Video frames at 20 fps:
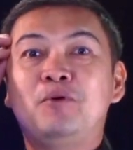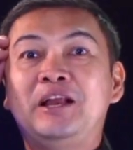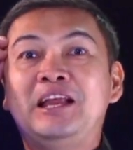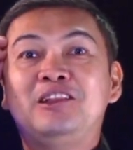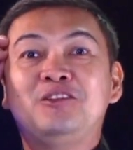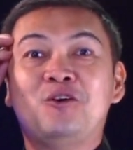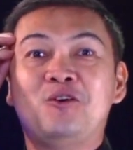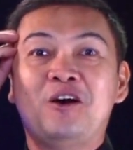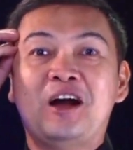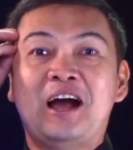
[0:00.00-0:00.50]

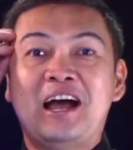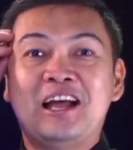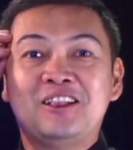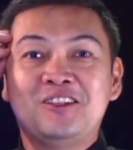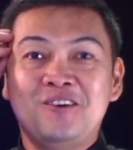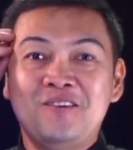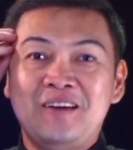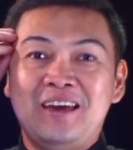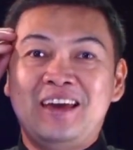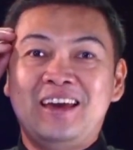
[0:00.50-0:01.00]
Favorite
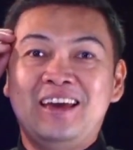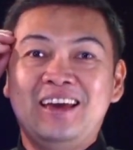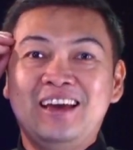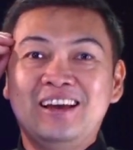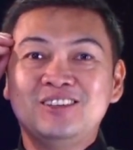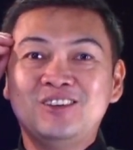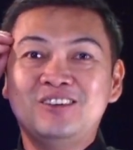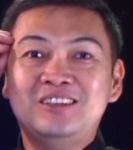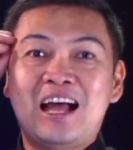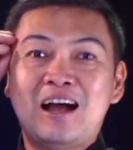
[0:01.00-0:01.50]
ko nga to
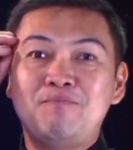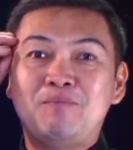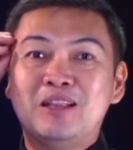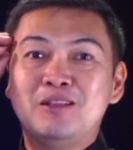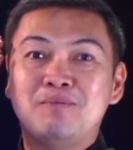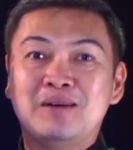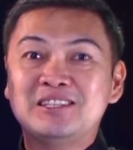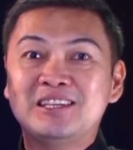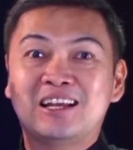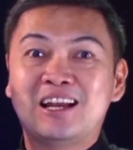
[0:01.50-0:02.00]
eh.
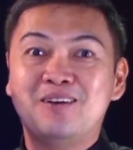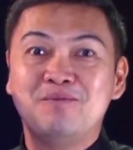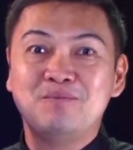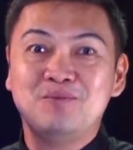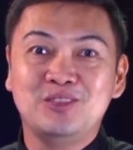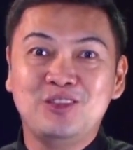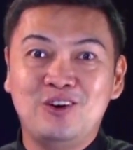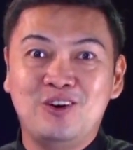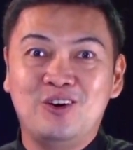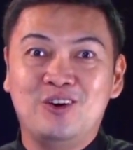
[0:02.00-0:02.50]
So dapat
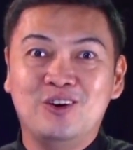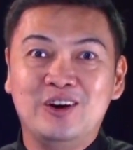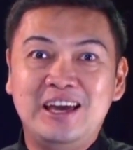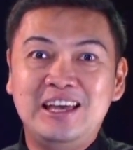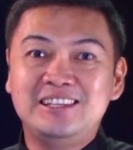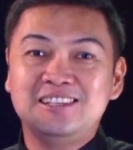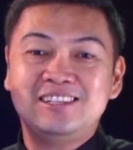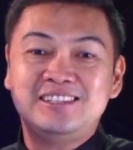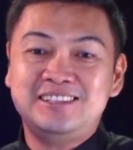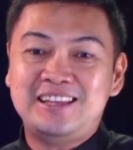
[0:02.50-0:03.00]
masarap
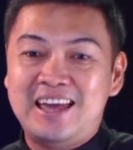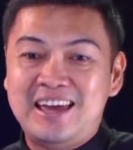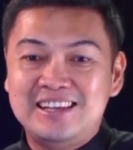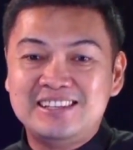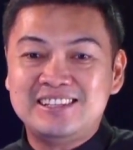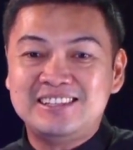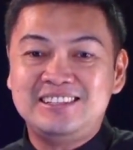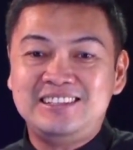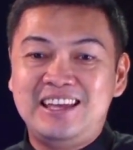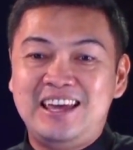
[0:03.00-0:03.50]
to.
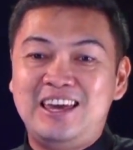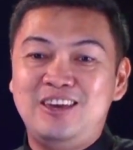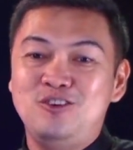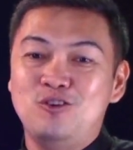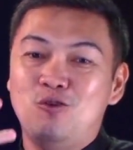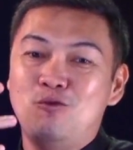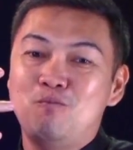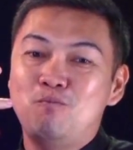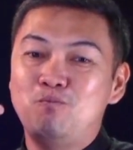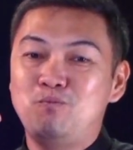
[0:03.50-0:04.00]
It's
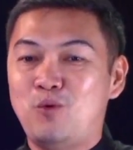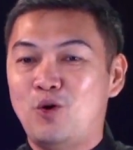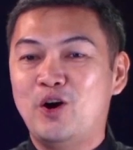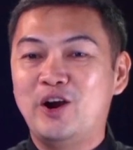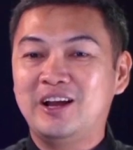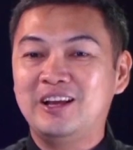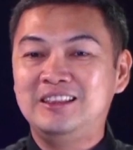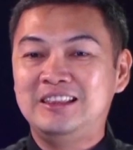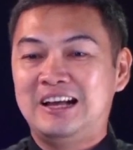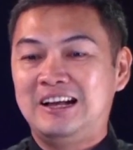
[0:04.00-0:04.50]
tasty. Yung
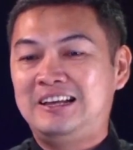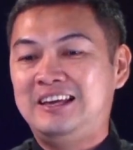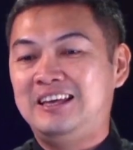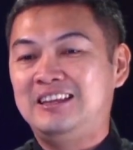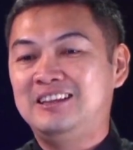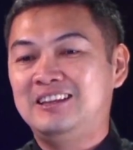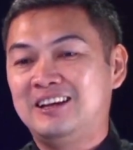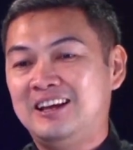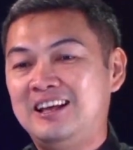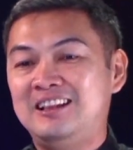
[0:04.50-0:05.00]
pork
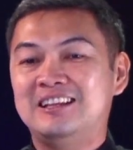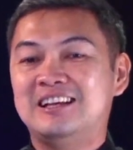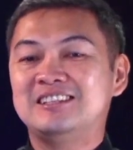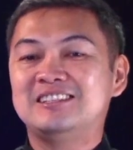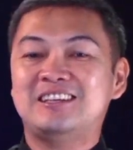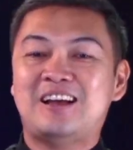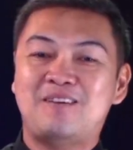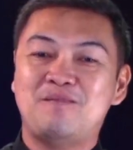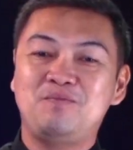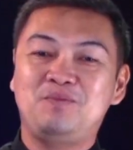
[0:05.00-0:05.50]
na
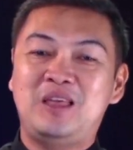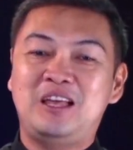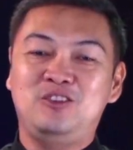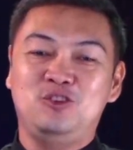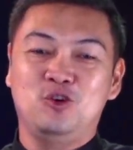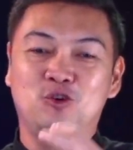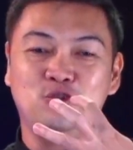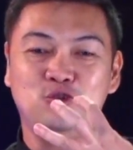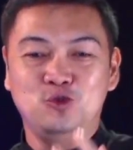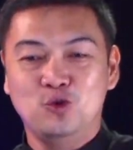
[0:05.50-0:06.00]
ginril na
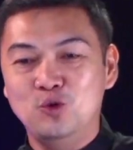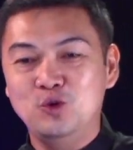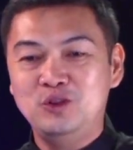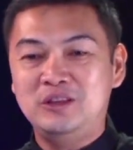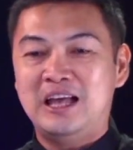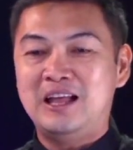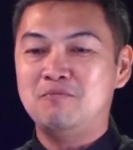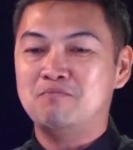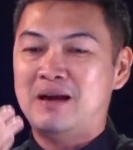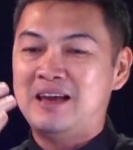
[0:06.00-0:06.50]
something,
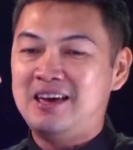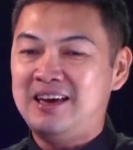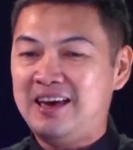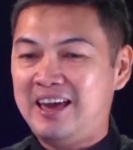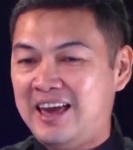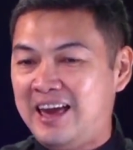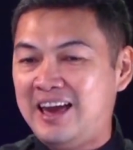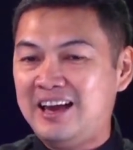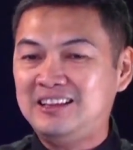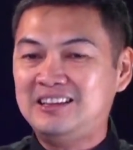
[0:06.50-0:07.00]
yung noodle,
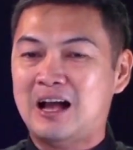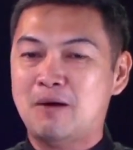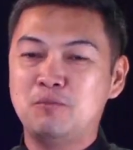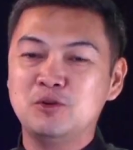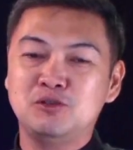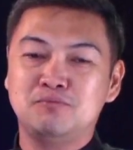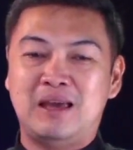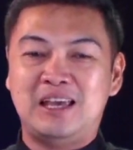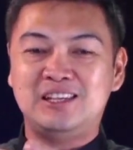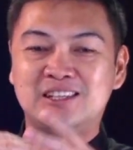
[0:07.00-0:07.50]
may
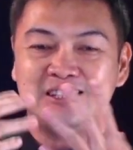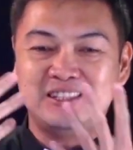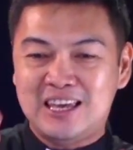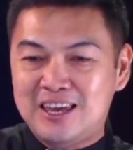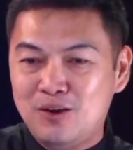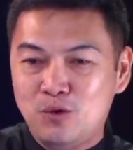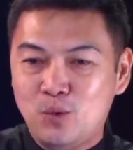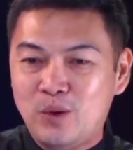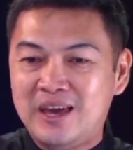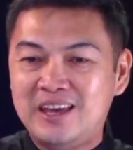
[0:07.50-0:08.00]
egg, tapos
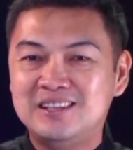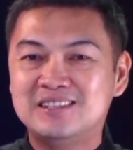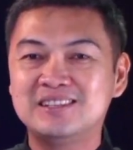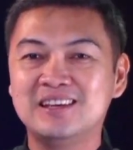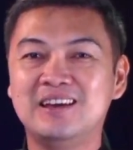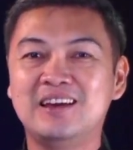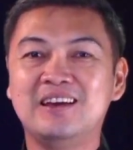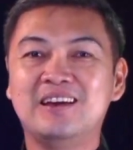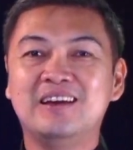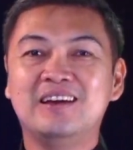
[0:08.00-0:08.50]
may
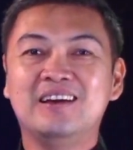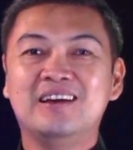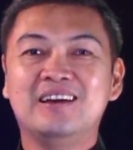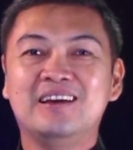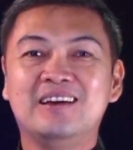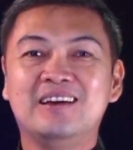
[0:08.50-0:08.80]
seaweeds.